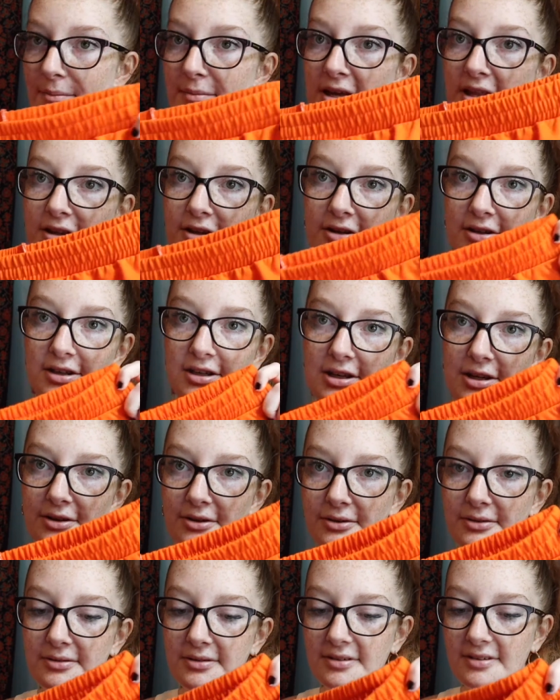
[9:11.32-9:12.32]
They're
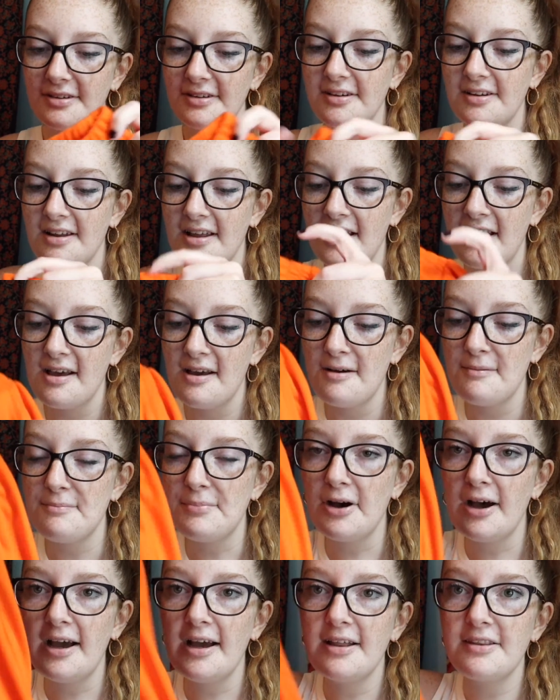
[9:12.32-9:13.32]
cute,
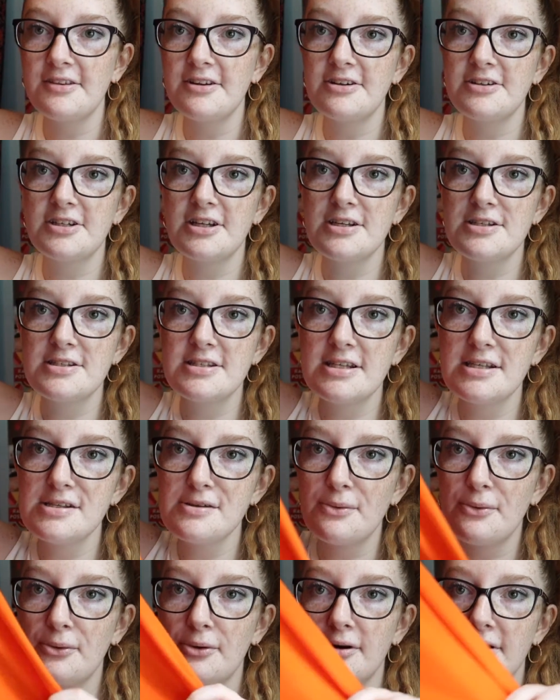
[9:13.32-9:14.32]
but they're just these
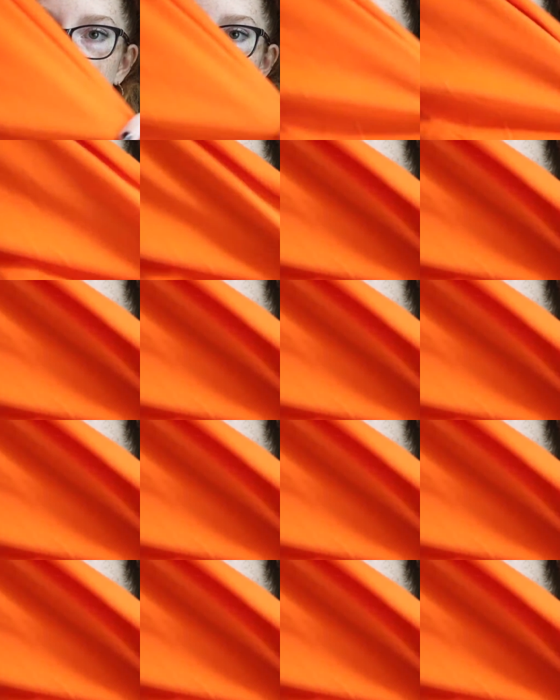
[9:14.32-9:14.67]
orange